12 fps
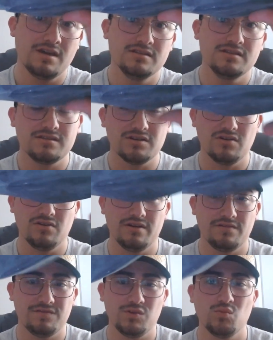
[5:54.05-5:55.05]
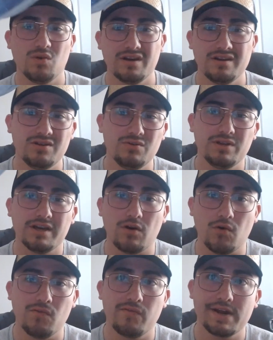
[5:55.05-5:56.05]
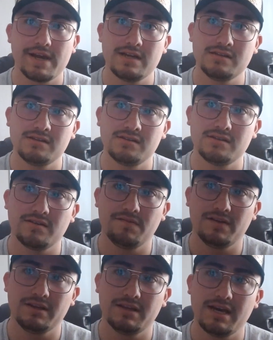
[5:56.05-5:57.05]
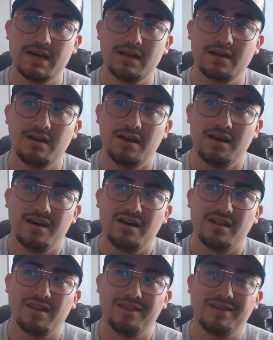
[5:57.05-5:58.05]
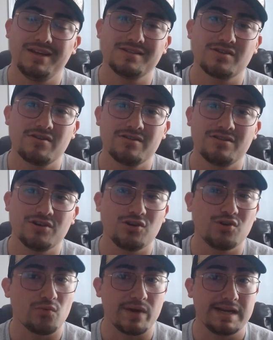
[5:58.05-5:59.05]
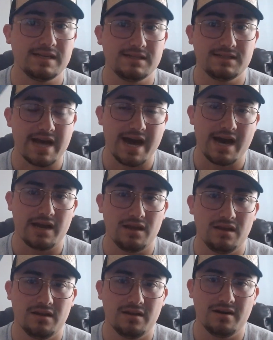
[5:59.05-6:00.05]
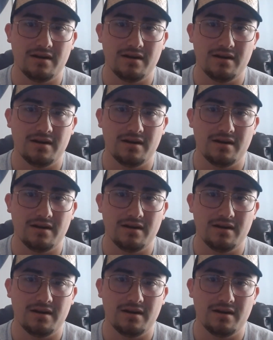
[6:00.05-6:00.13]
So if you want to do like overhangs and stuff like that, these aren't the greatest at it.